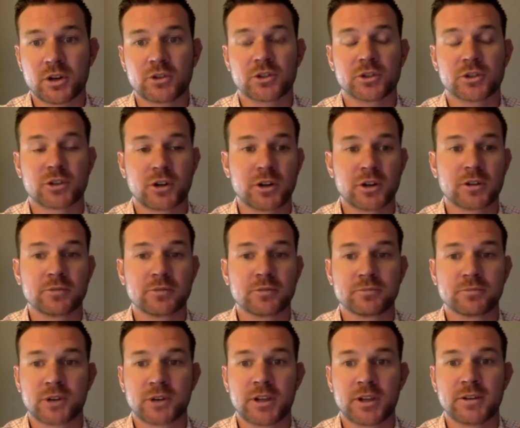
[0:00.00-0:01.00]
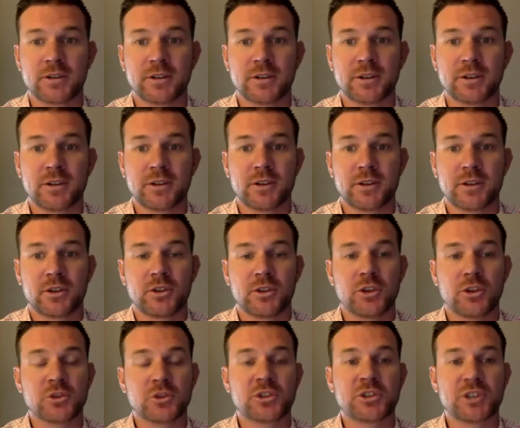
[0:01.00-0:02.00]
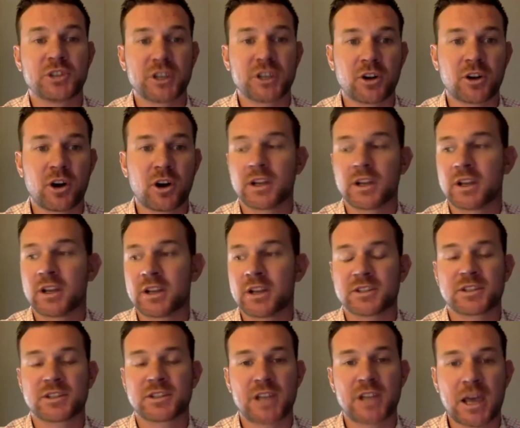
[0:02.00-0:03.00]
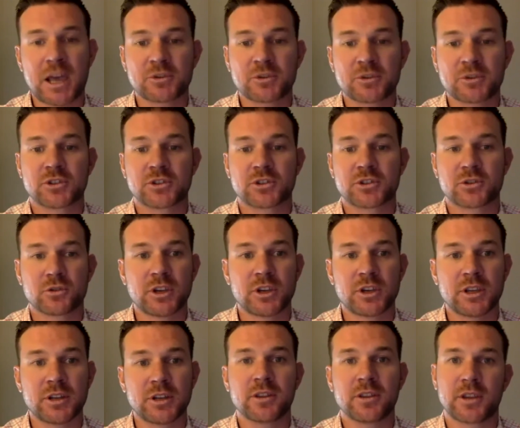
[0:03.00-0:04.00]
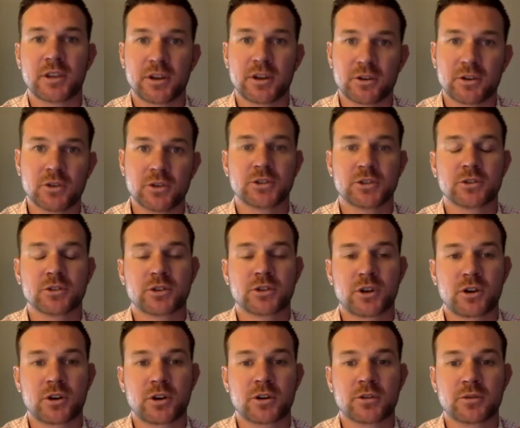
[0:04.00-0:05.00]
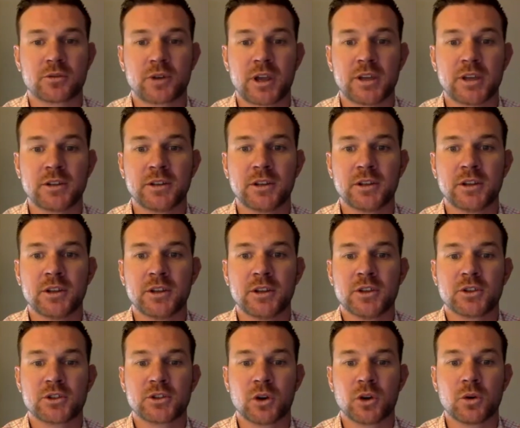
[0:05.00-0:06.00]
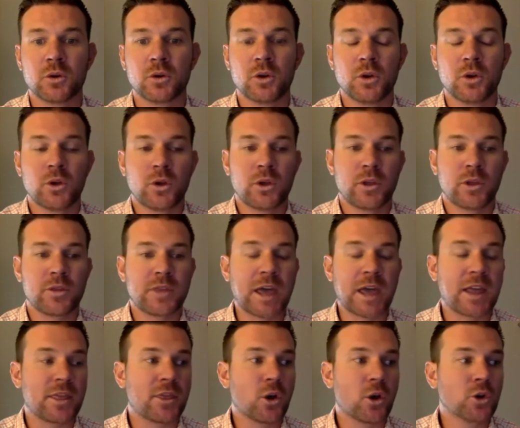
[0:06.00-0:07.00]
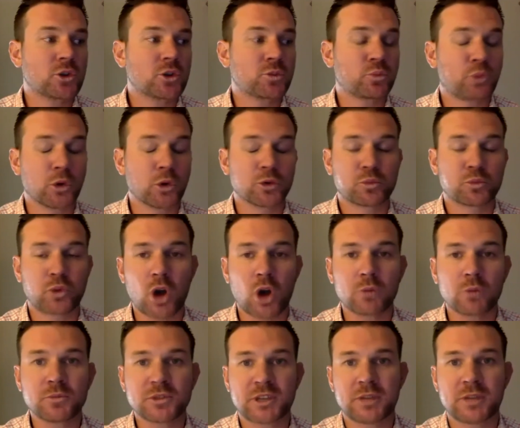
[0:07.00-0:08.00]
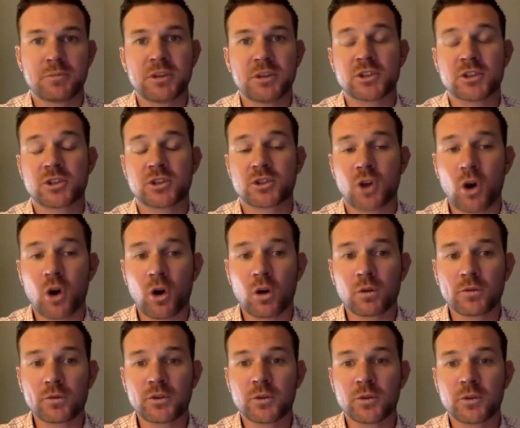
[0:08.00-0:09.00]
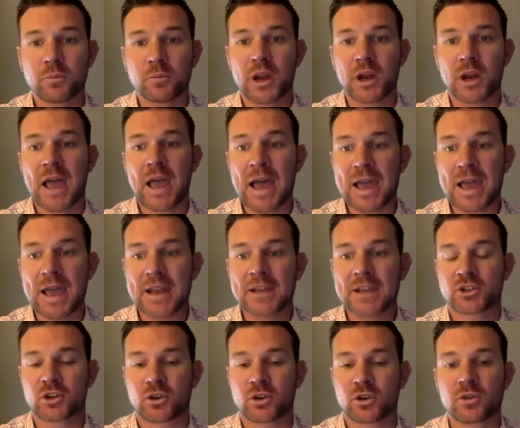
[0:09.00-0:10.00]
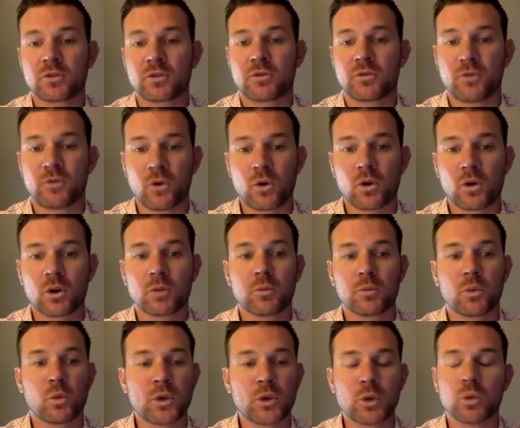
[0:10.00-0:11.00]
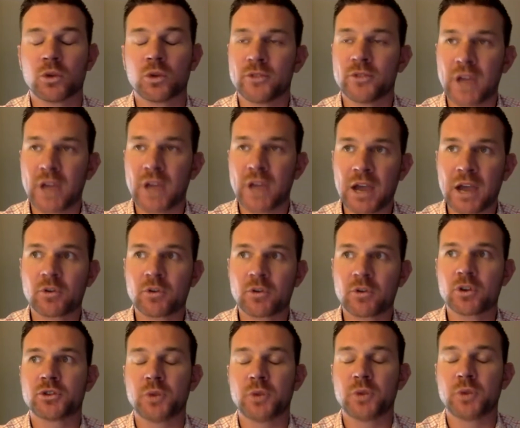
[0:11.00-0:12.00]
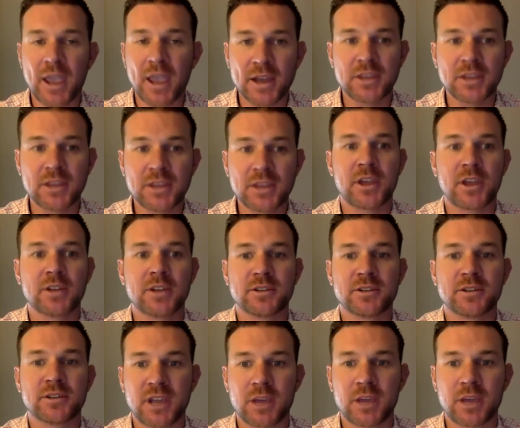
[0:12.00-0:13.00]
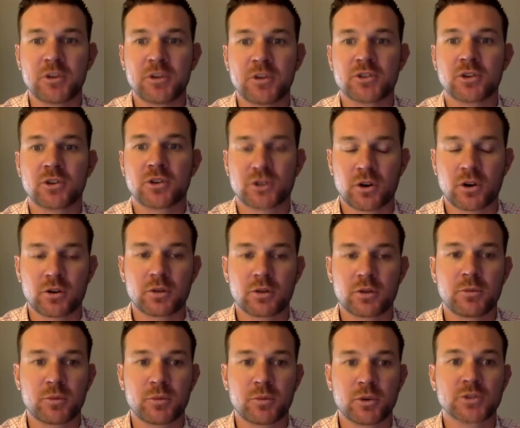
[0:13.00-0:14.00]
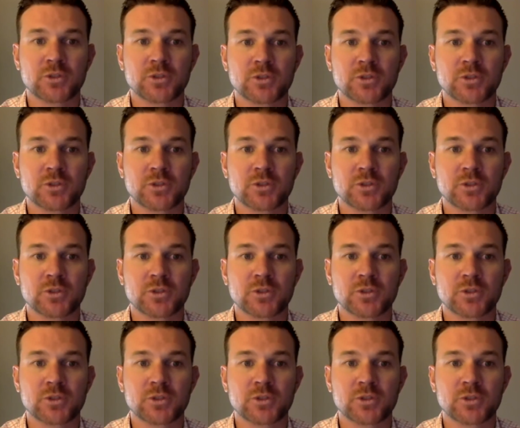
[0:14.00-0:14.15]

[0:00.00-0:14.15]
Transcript: your card, right? You sit on it and it snaps the screen. There goes your card, right? So that those problems can be solved, but in its current form, we will never do anything to damage our charter members'